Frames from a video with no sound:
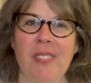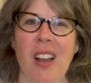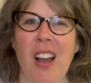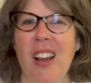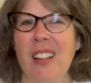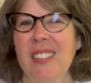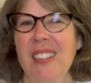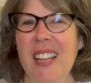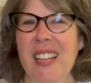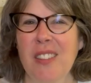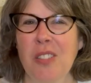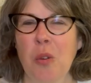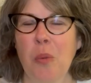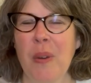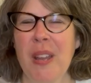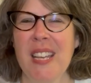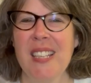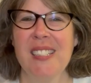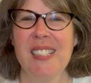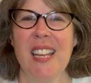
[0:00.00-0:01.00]
unlike the
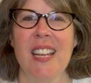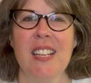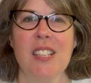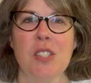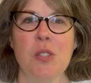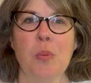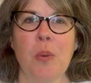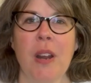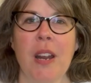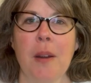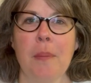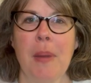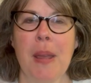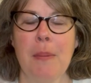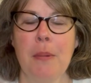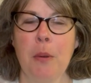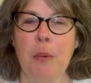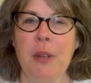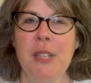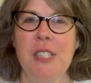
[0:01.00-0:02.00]
weekdays where
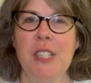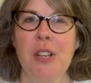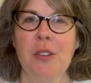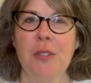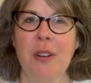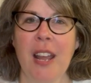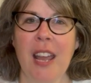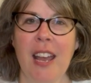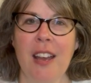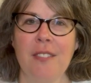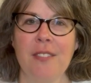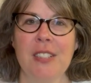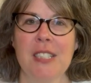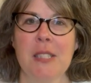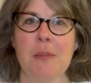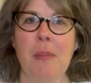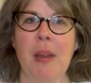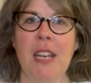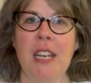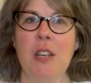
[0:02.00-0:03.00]
maybe we don't have
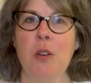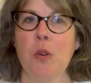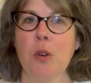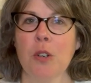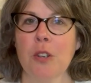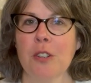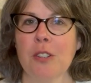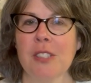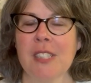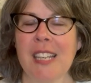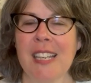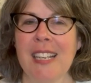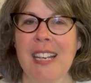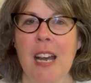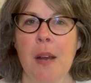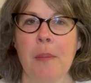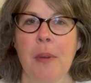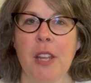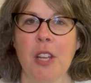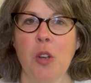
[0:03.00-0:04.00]
as many orders like
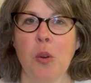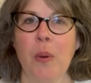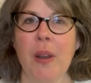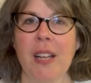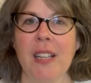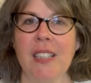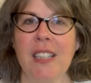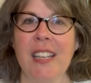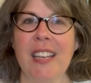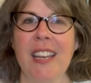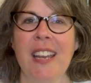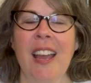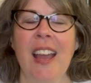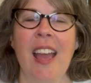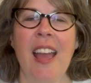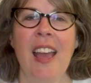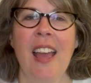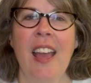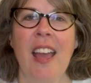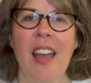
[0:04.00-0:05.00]
coming quickly,
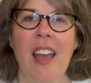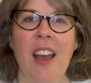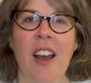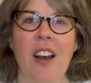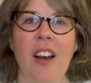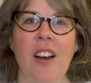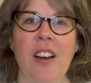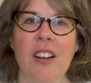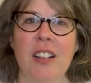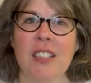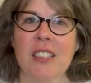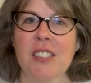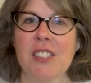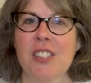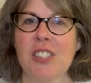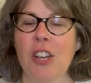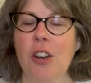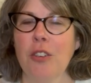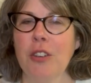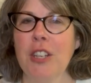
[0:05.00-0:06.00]

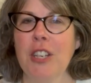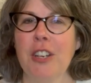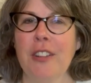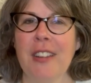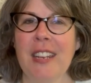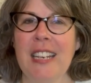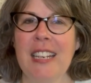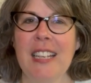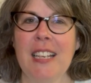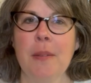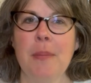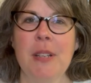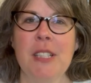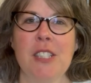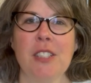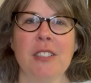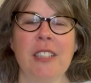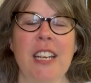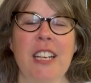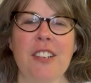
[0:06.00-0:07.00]
so you know they didn't come
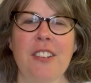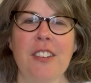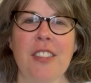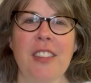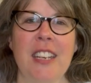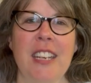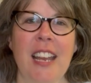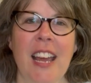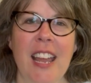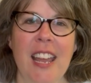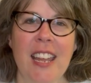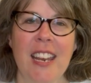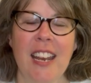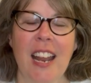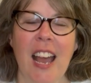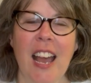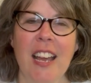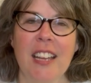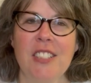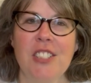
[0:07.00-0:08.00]
until later in the night
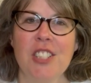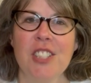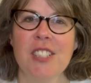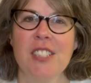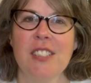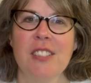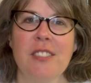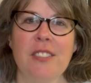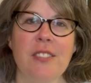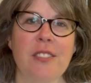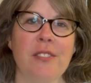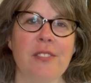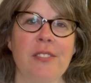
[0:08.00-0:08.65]
i just